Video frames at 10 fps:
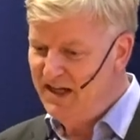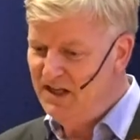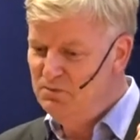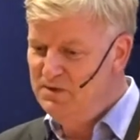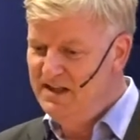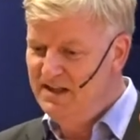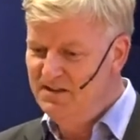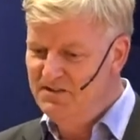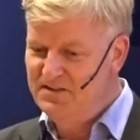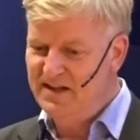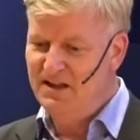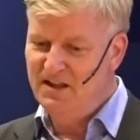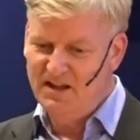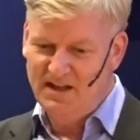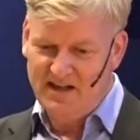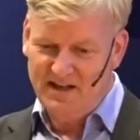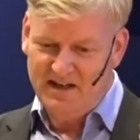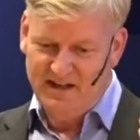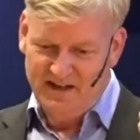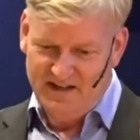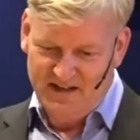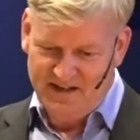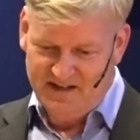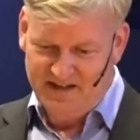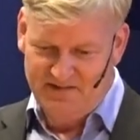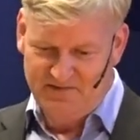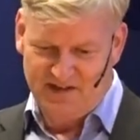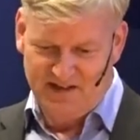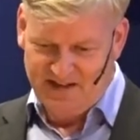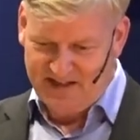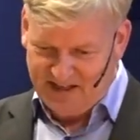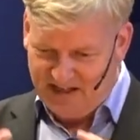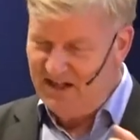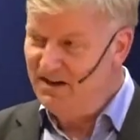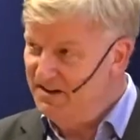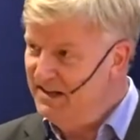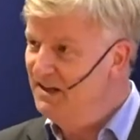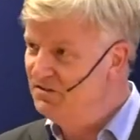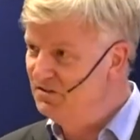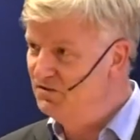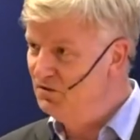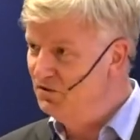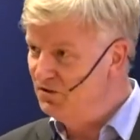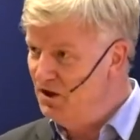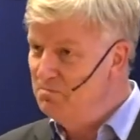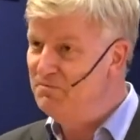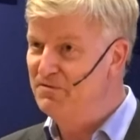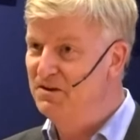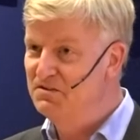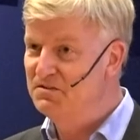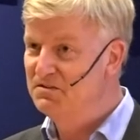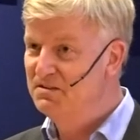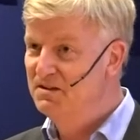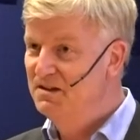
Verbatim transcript: and we tell uh, like our analysis tools up front,